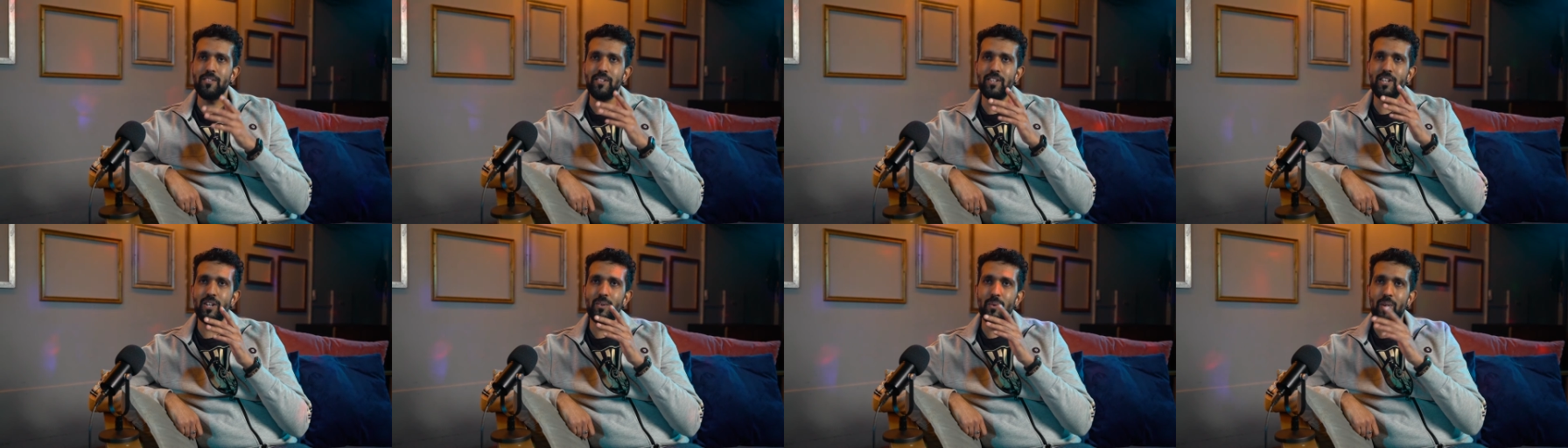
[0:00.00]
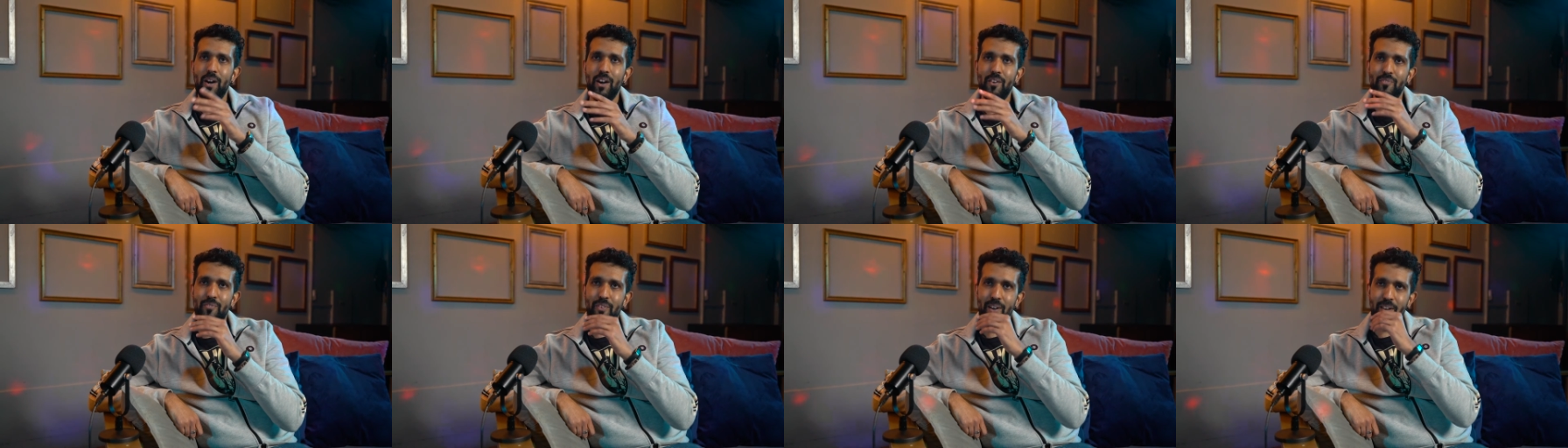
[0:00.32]
do you know
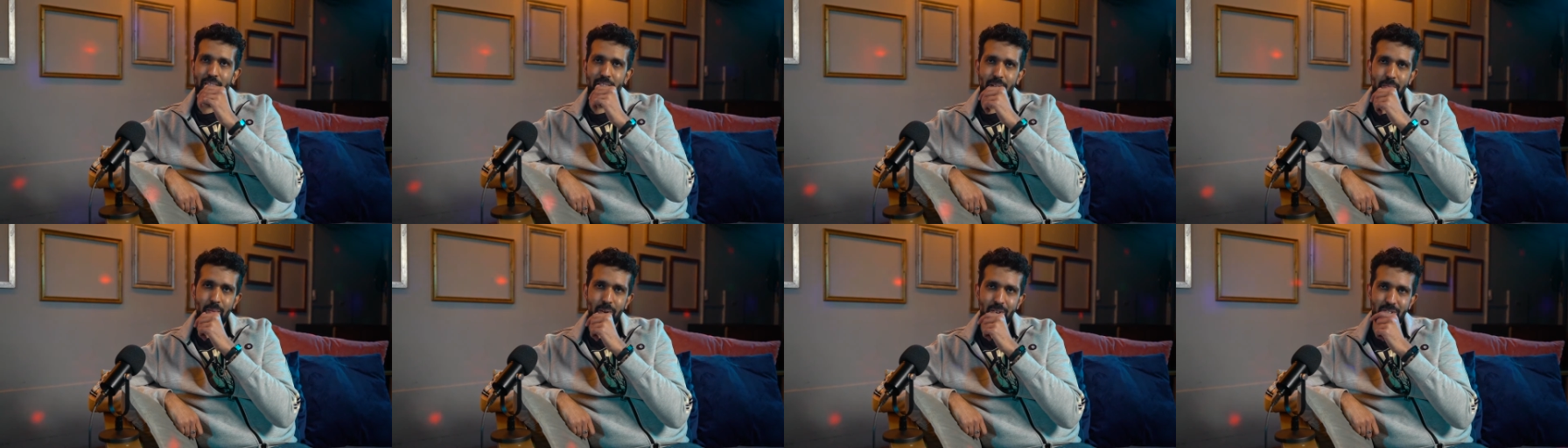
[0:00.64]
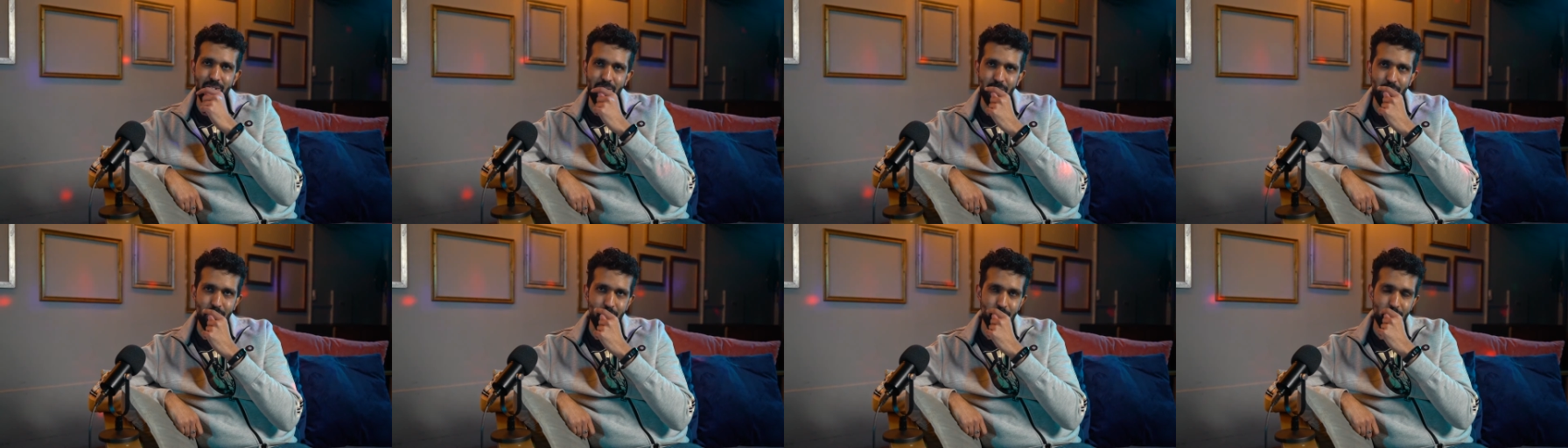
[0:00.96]
what I find the
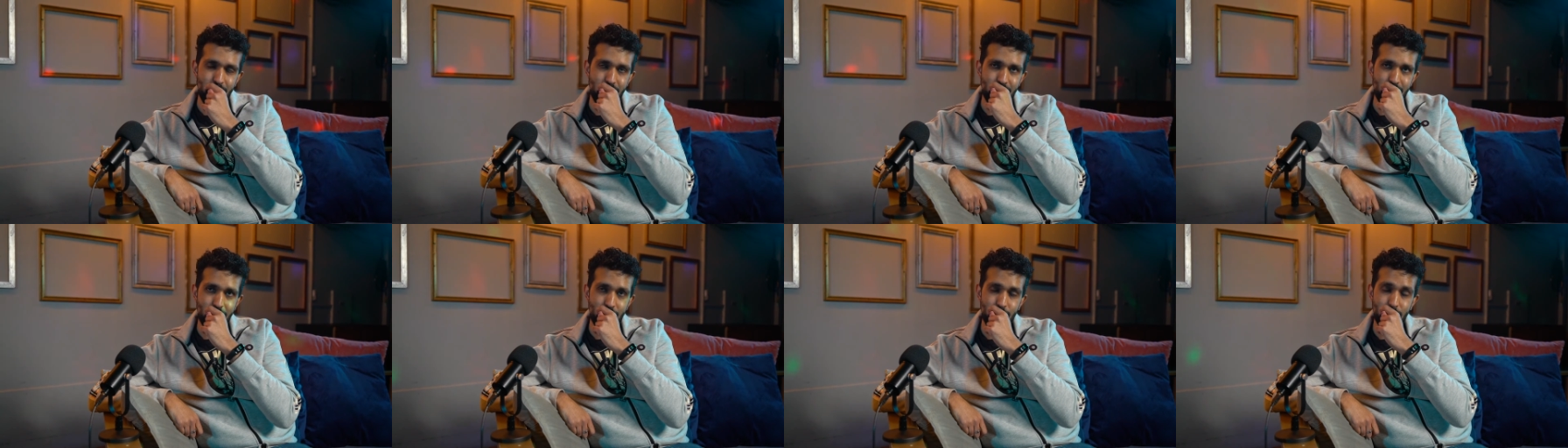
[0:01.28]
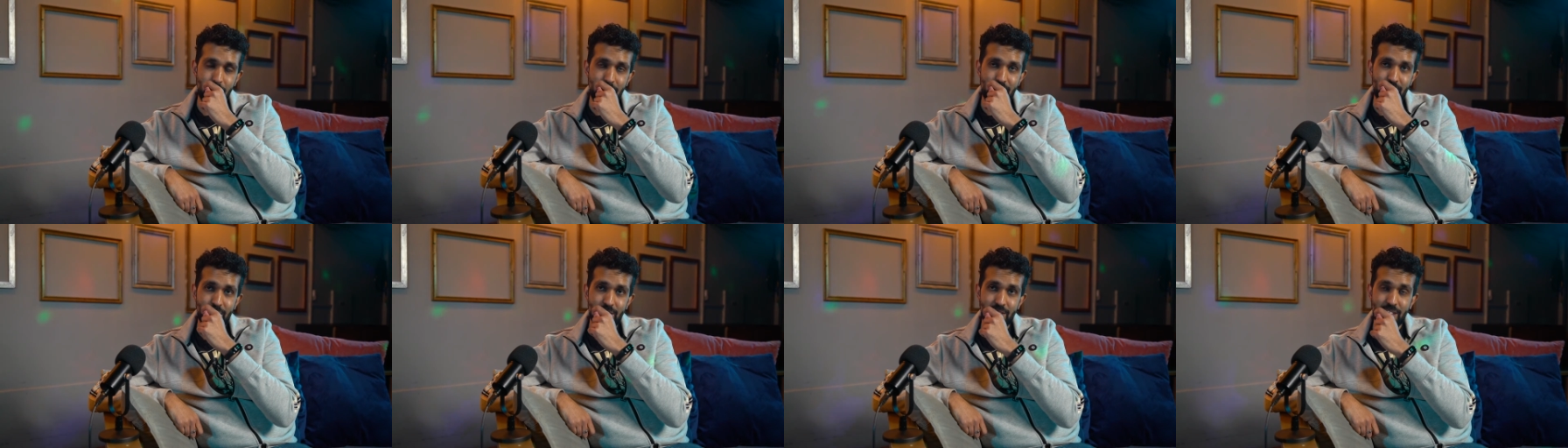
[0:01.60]
most awkward with
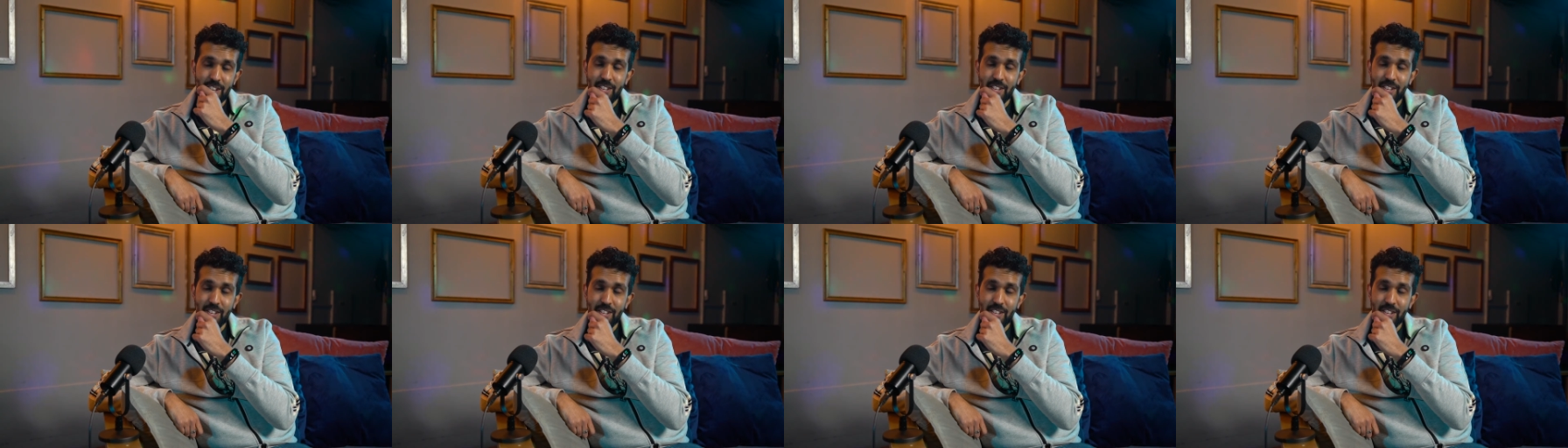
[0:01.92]
speeches?